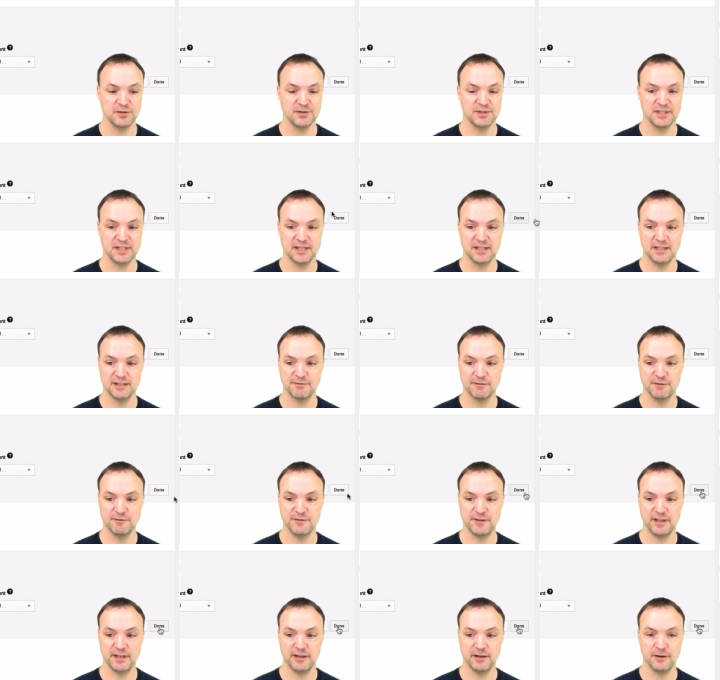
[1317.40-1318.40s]
see a different
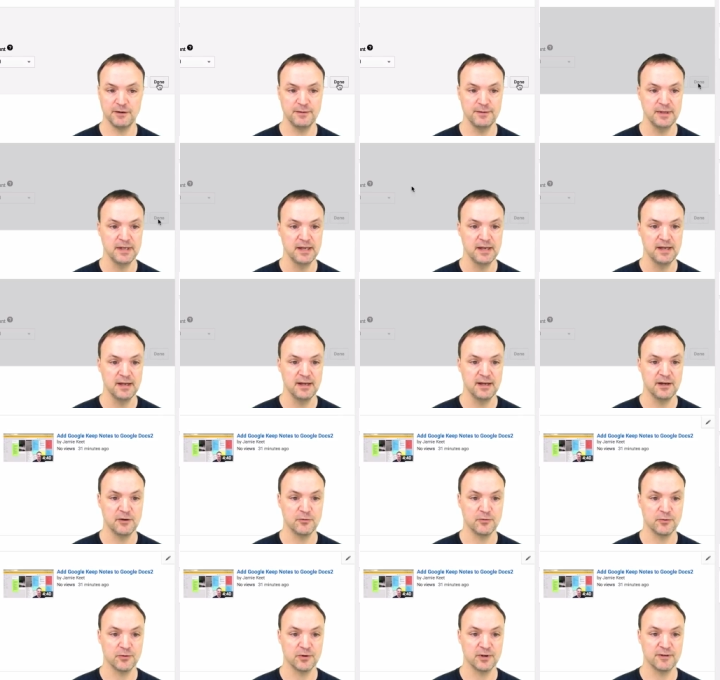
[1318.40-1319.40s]
video.
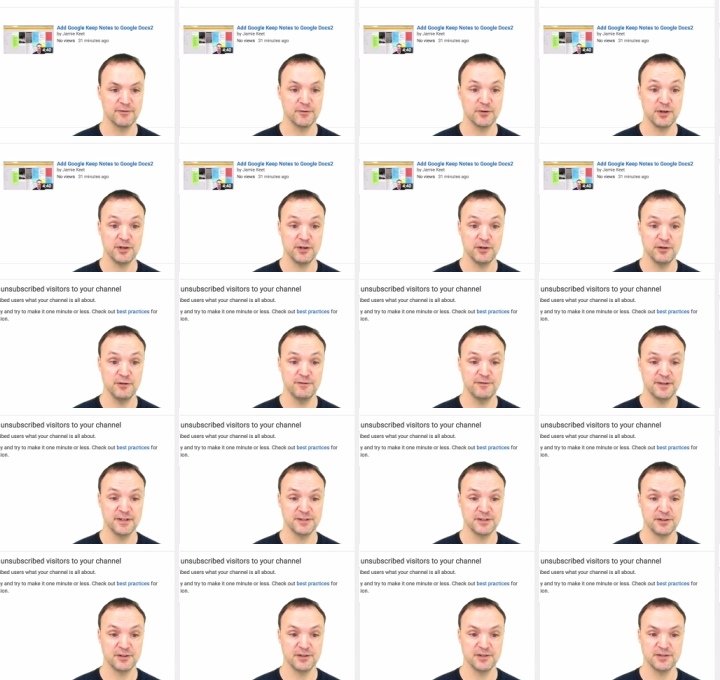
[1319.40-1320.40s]
Or for new
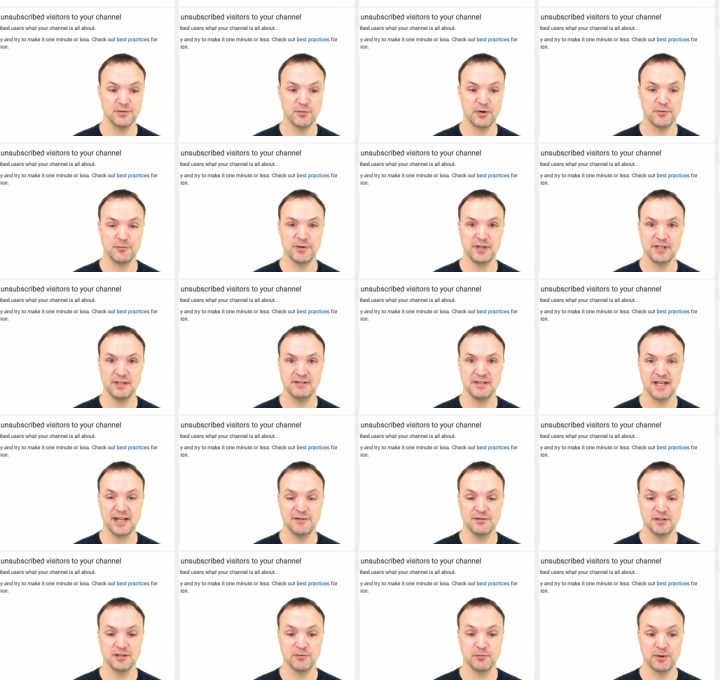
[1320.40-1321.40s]
visitors, what
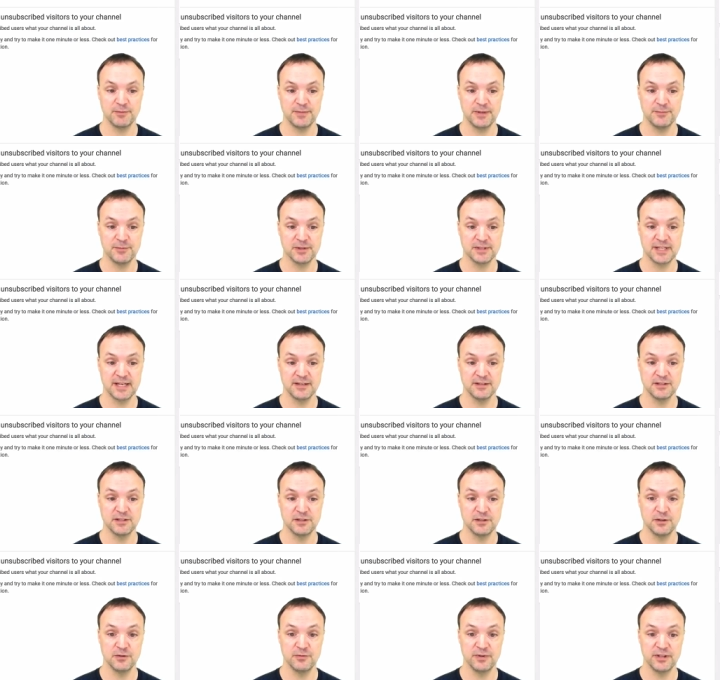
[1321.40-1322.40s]
people tend to
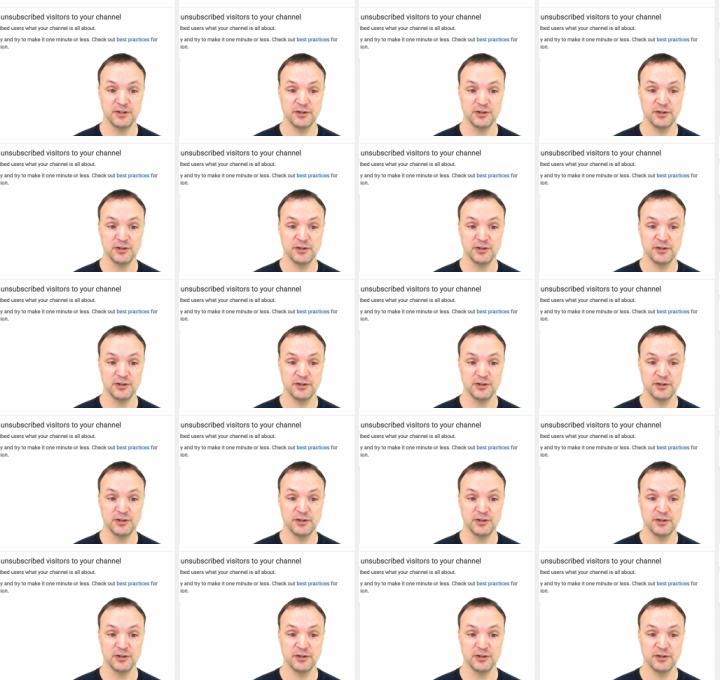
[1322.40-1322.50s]
do with their